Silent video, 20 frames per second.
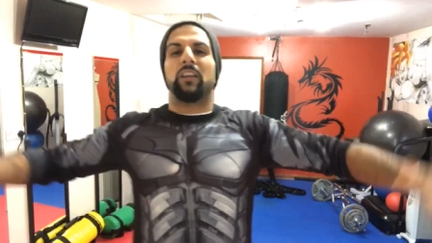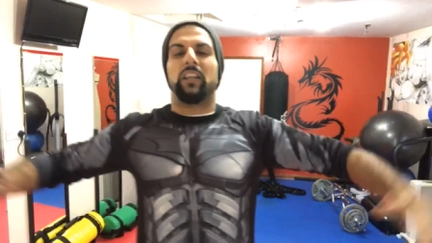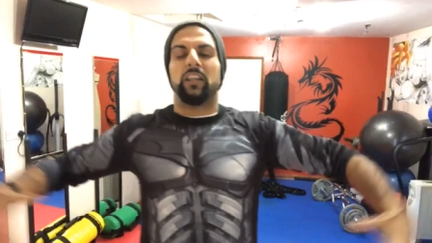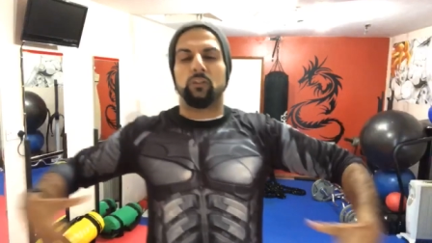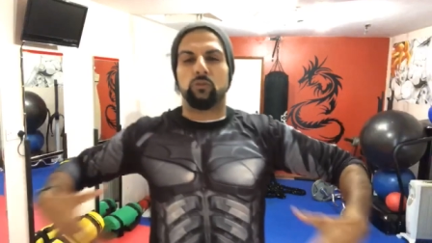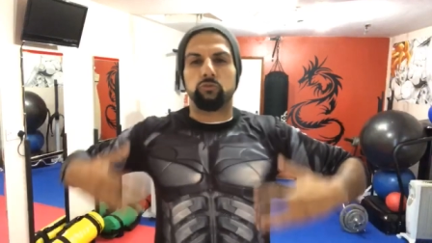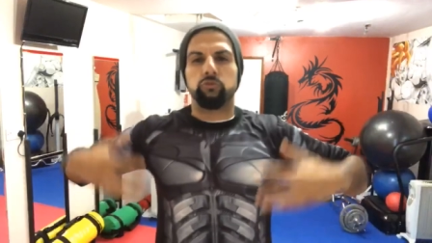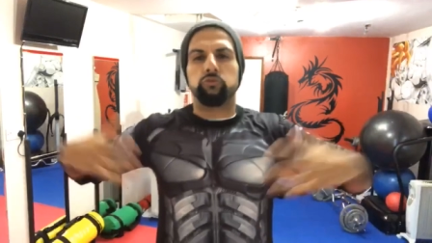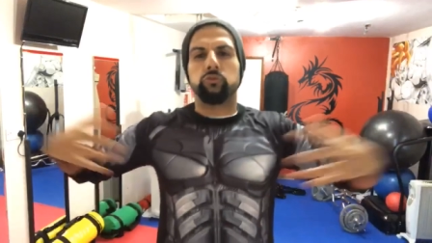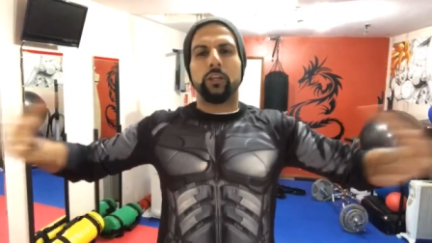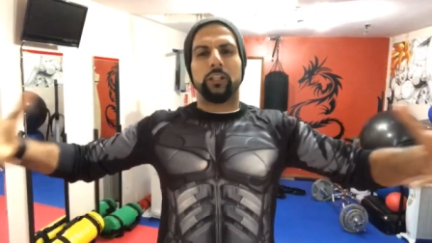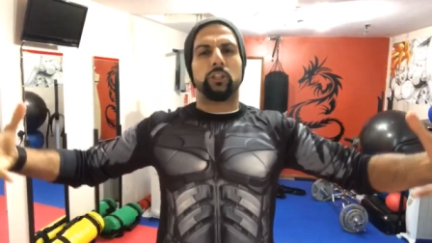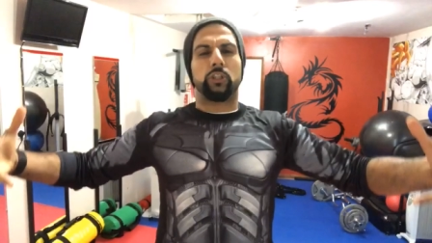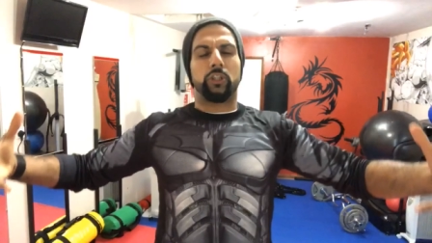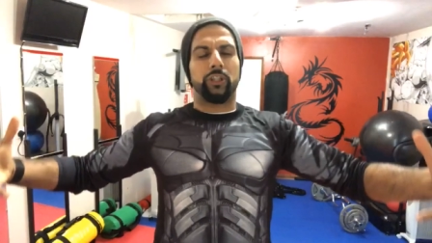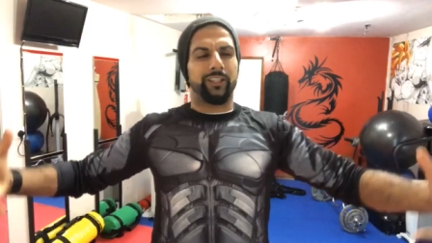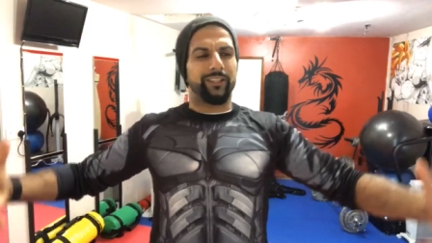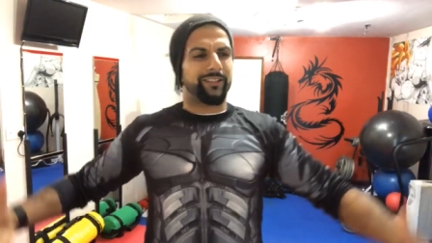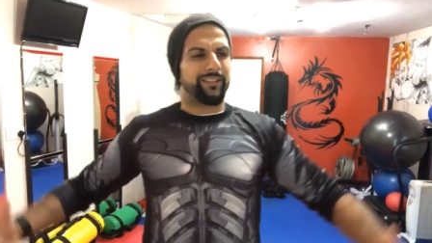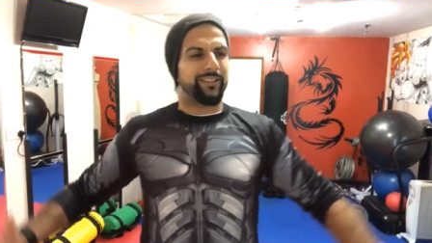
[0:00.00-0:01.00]
his
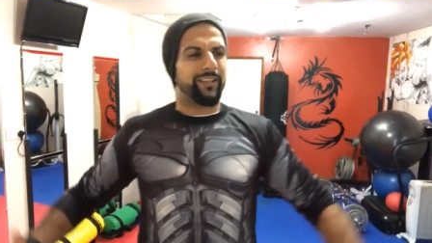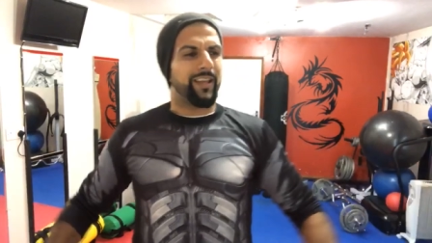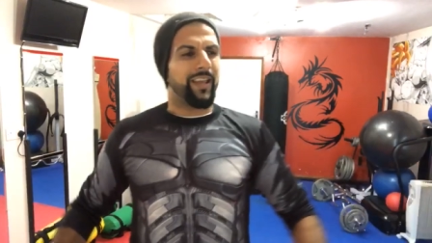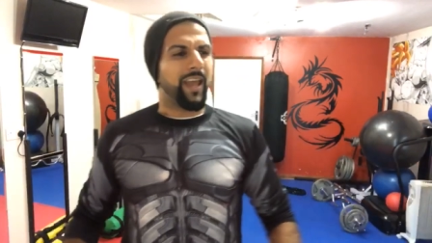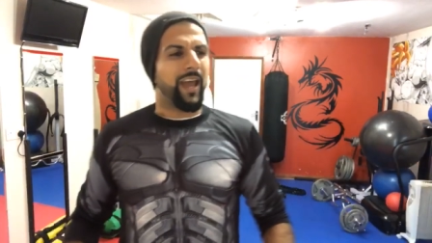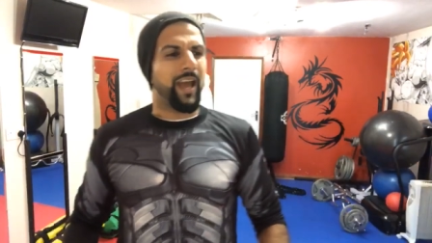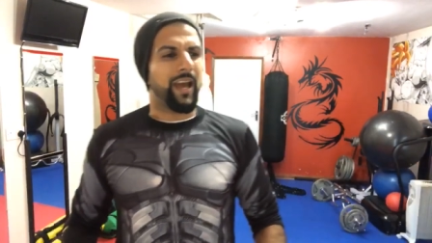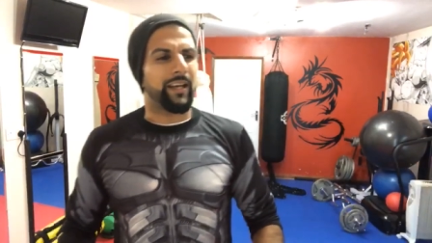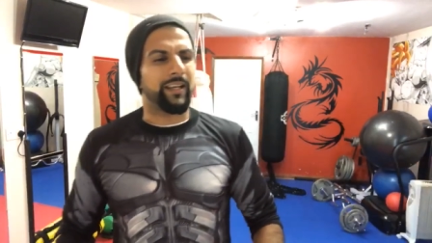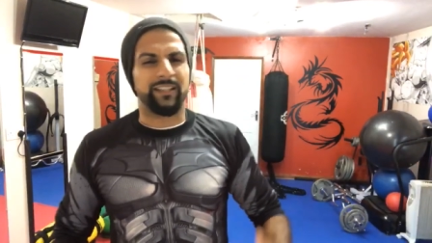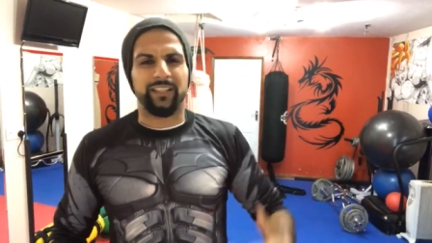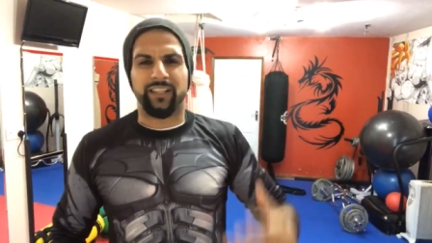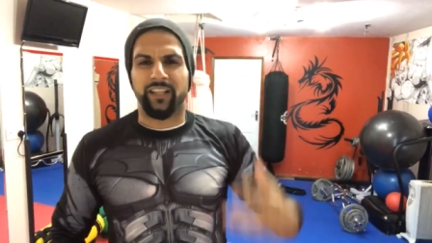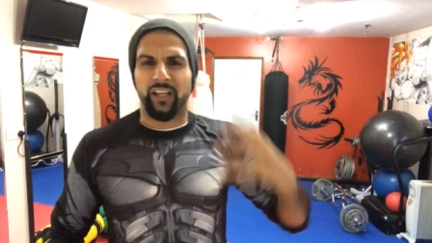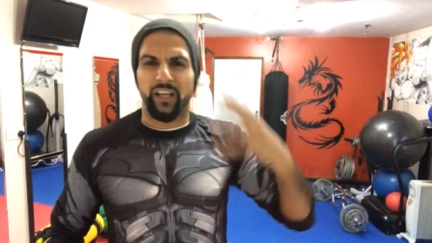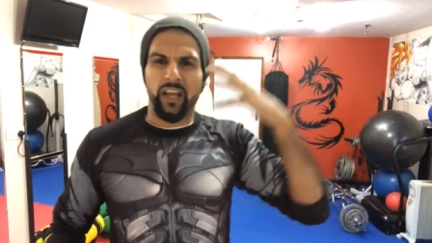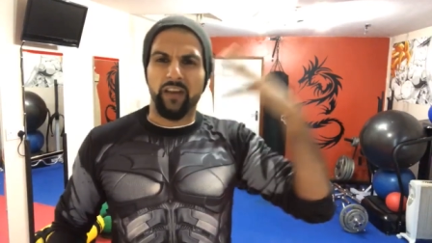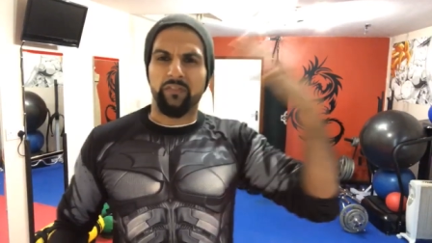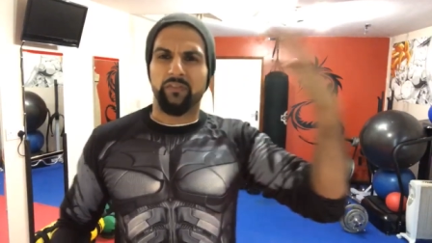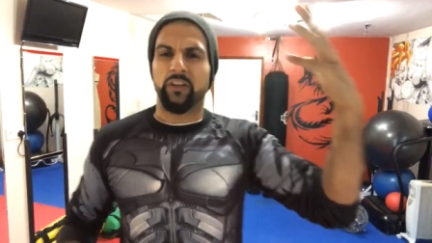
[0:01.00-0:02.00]
riches and his
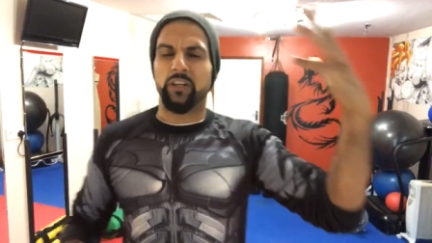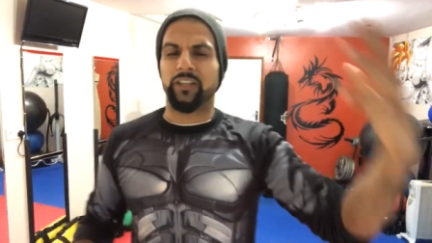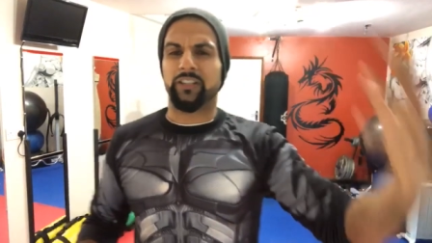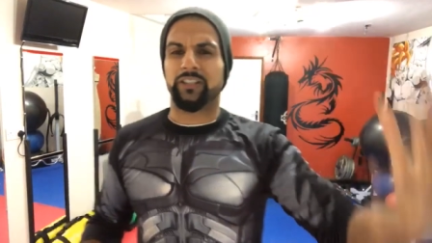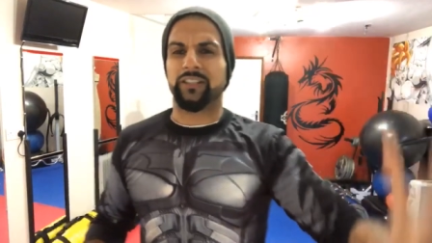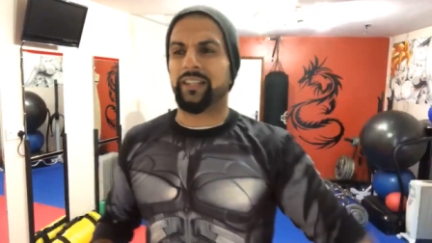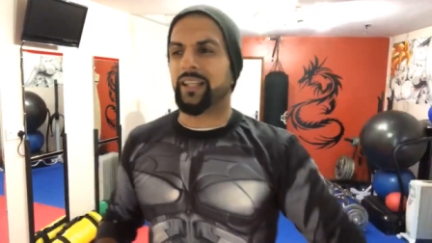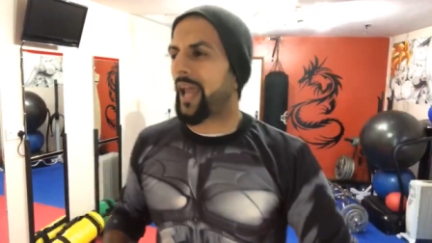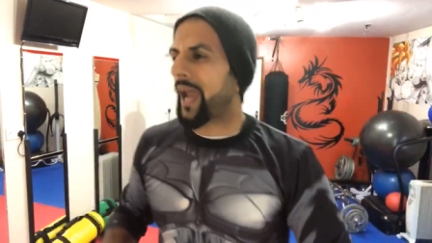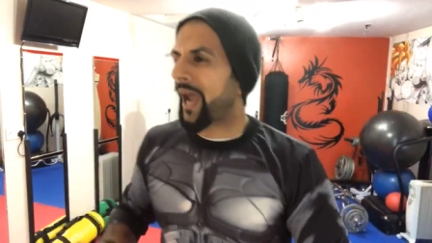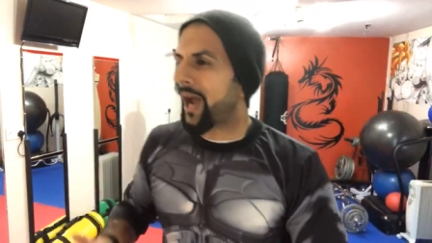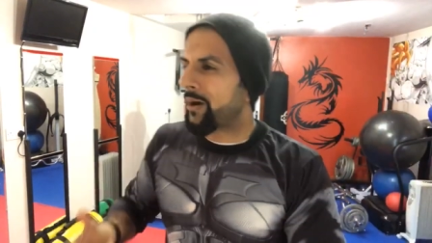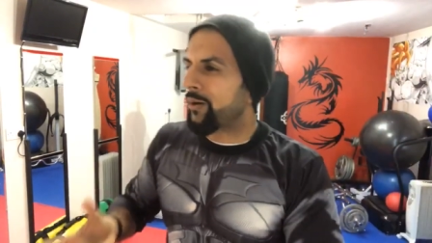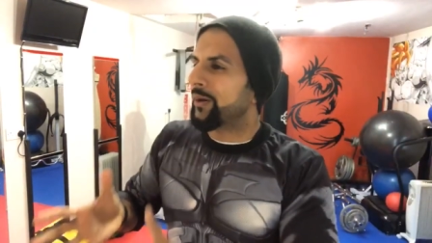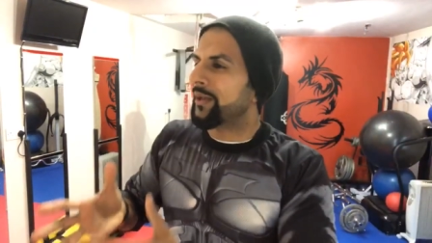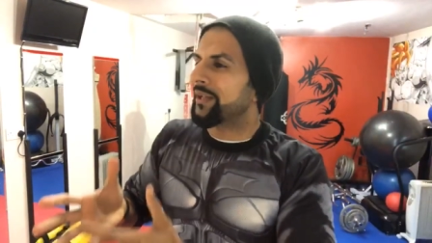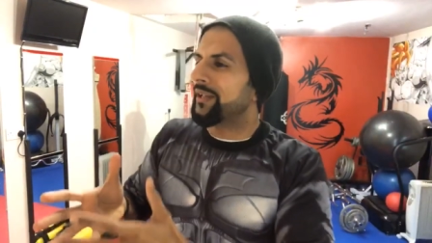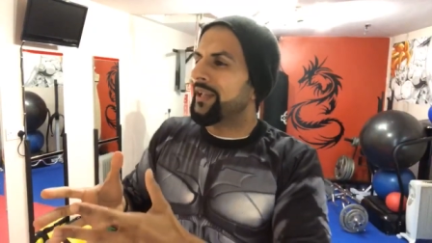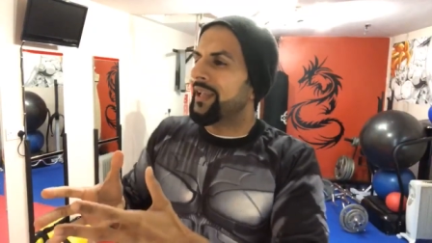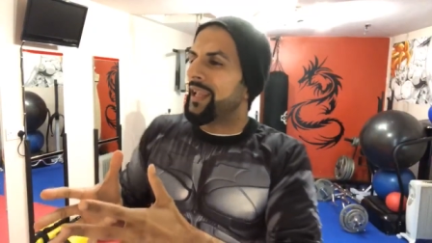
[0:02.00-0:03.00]
cleverness and
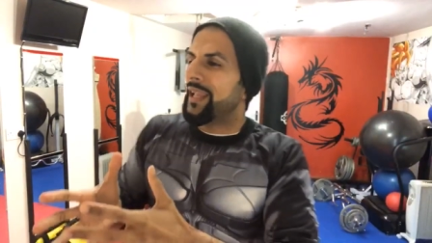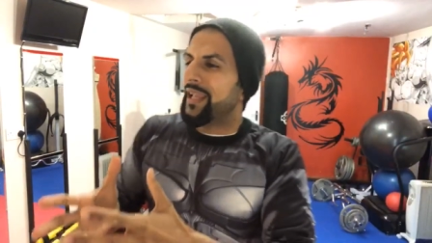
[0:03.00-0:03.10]
how